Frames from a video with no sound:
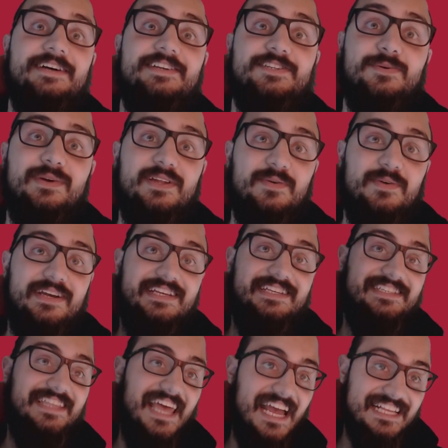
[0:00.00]
So anyways,
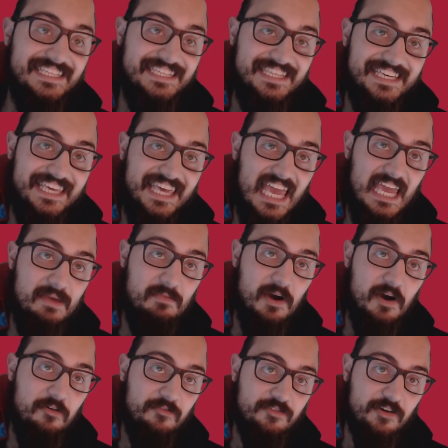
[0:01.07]
that's the game
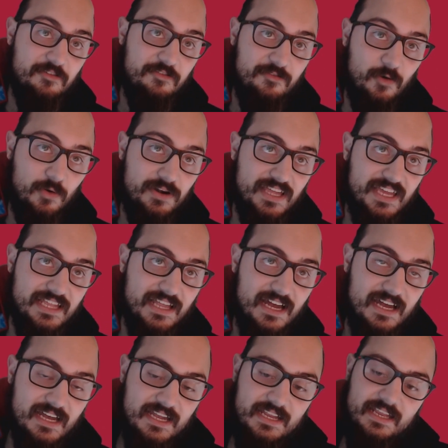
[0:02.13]
of
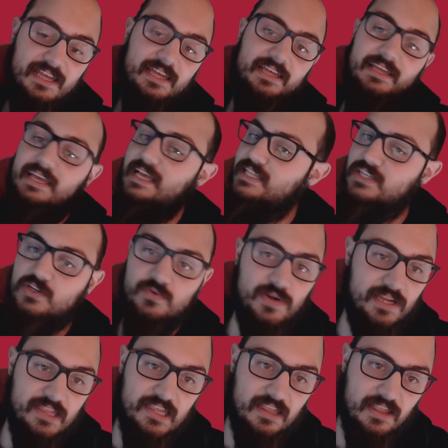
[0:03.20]
49. It's a
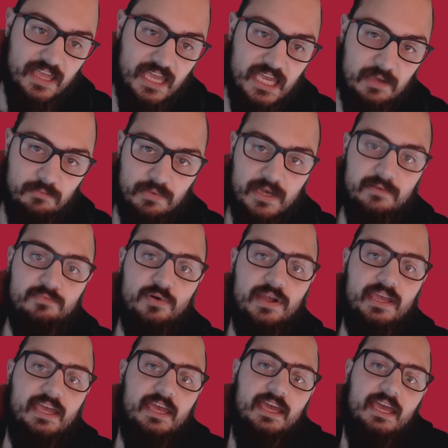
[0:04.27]
great little game by
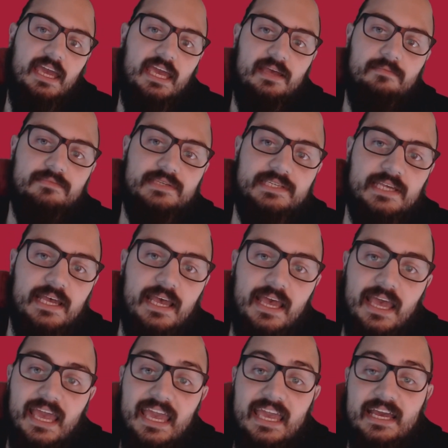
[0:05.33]
Breaking Games,
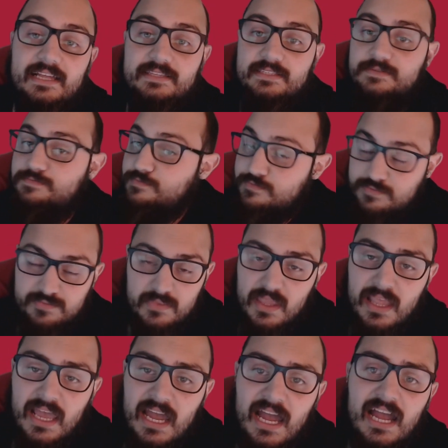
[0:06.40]
and
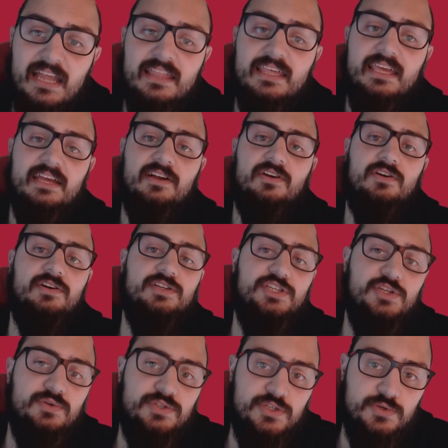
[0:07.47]
I highly encourage
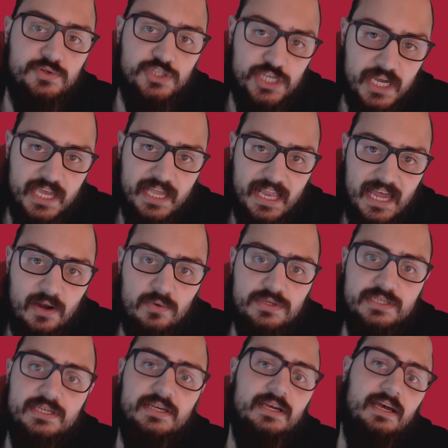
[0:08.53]
you to check it out.
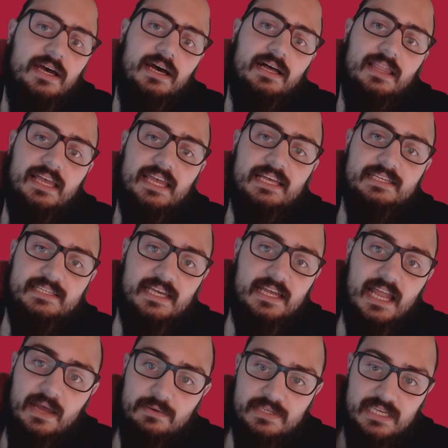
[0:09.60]
Like I said,
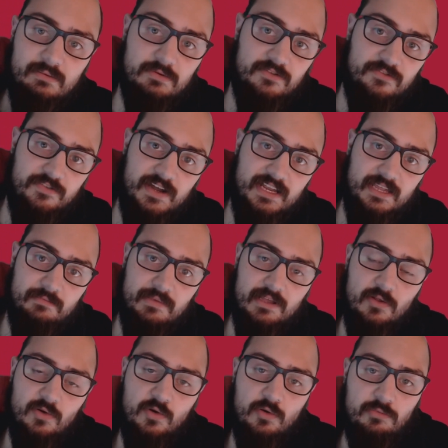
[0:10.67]
I was able to find it at my
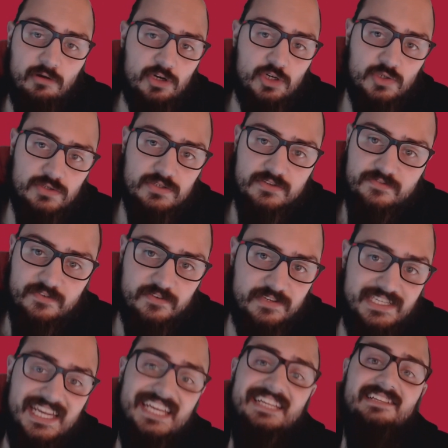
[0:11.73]
local Marshalls for
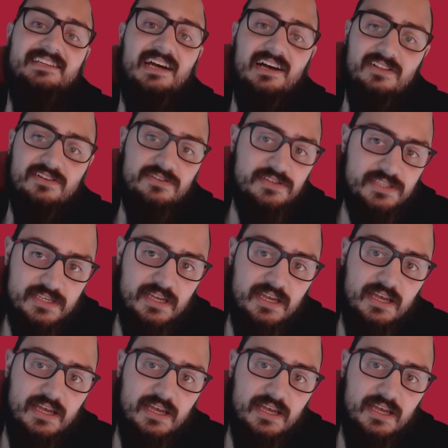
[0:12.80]
$10,